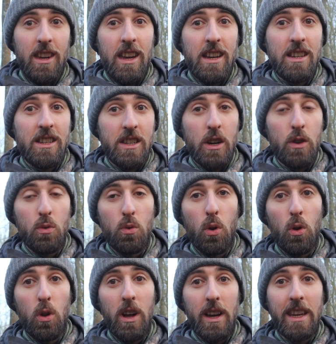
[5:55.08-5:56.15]
in
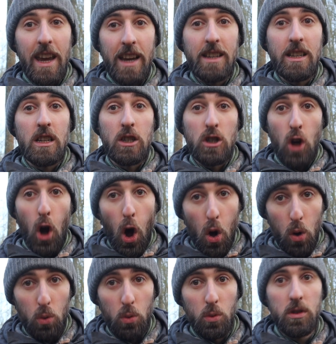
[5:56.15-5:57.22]
general get
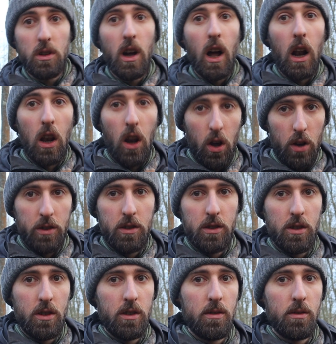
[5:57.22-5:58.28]
cold a
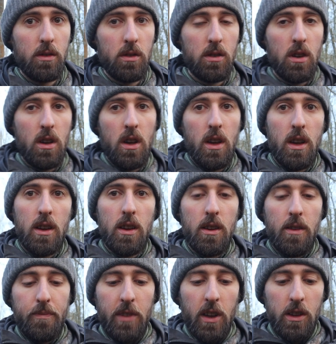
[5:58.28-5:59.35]
lot.
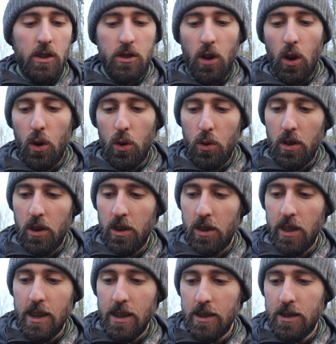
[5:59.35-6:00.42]
So
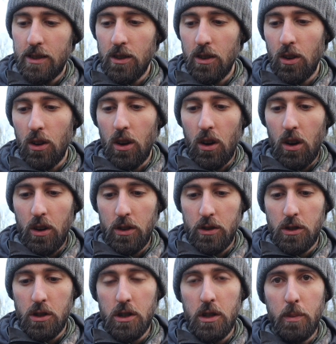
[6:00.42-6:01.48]
these are
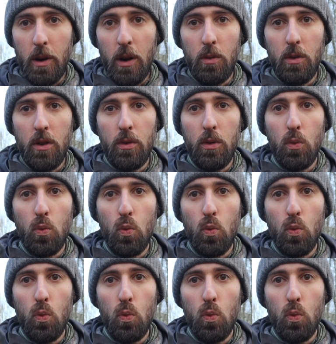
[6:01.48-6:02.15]
just about one of the